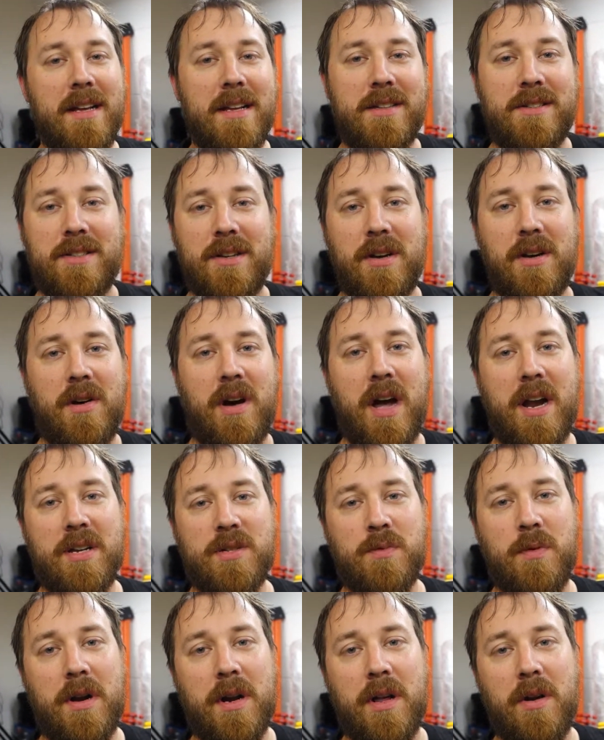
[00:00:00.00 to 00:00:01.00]
So I
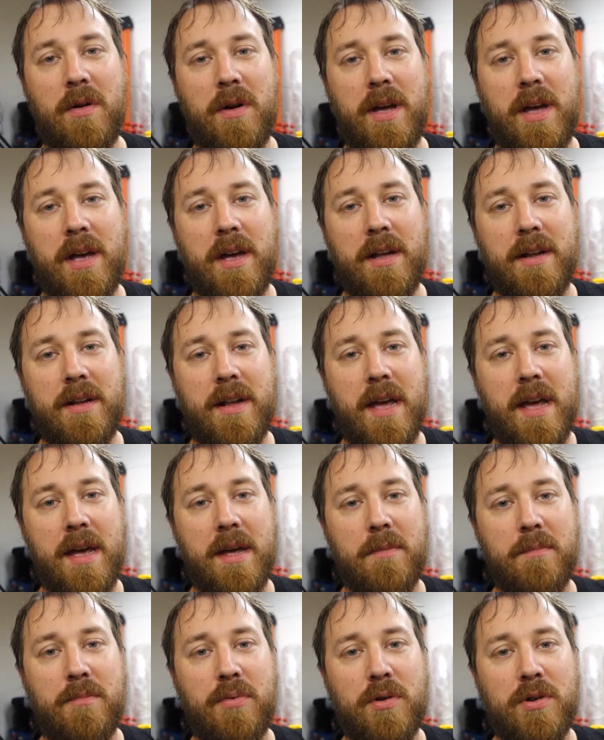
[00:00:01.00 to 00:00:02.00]
just want to go ahead
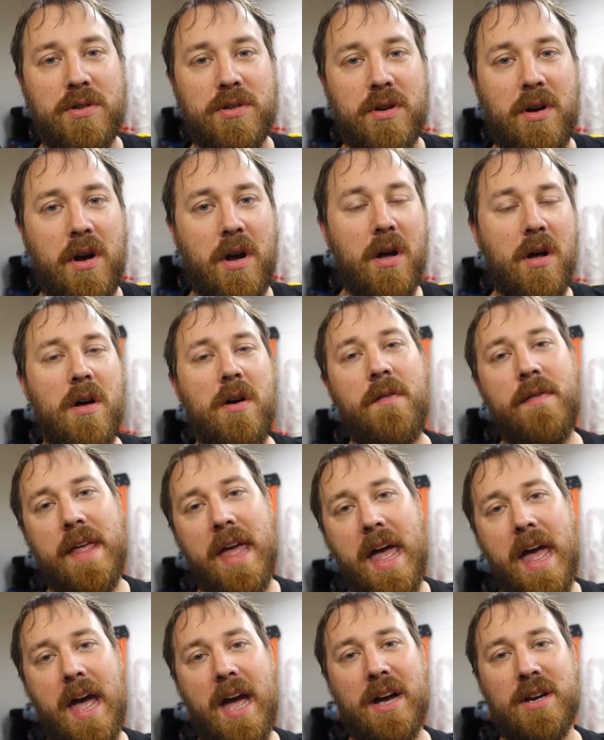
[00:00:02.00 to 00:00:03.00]
and push all
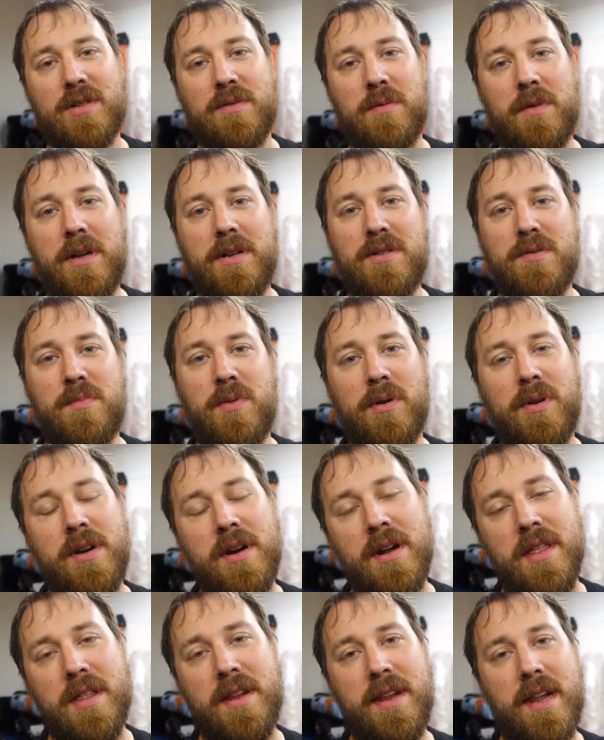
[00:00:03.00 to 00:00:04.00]
the actual engine building
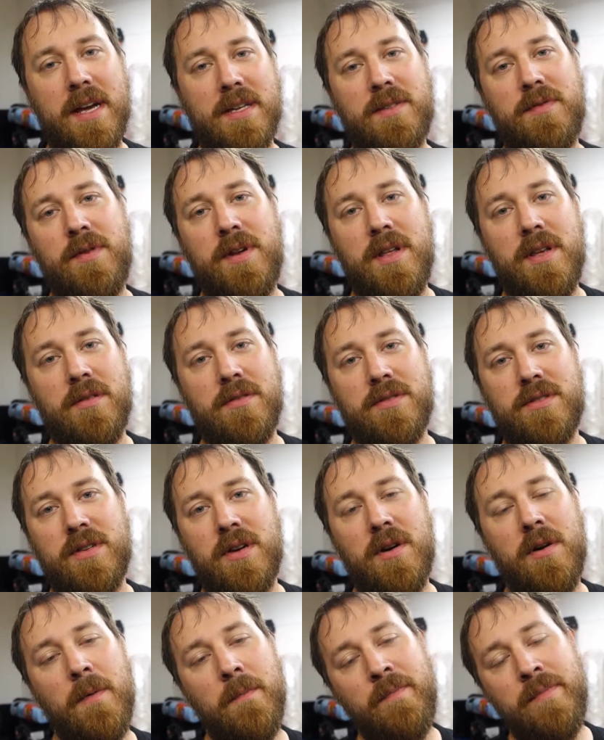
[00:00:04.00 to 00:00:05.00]
into the next video.
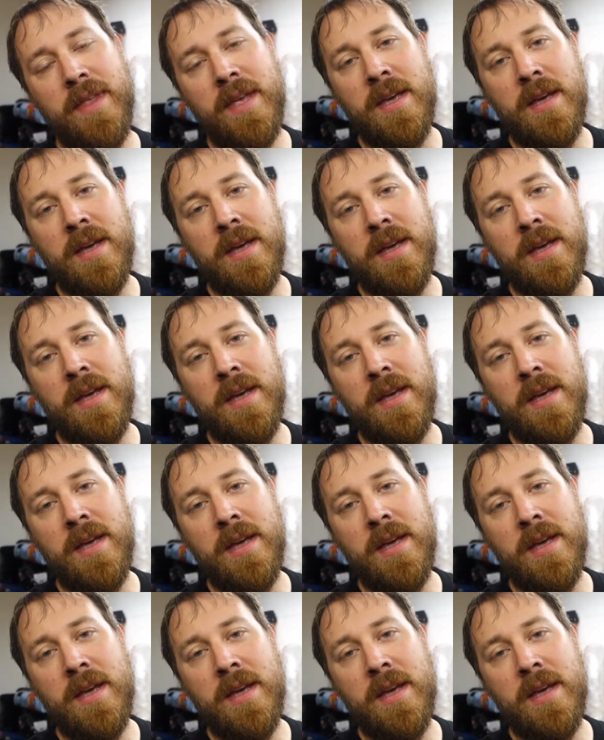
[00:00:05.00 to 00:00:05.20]
So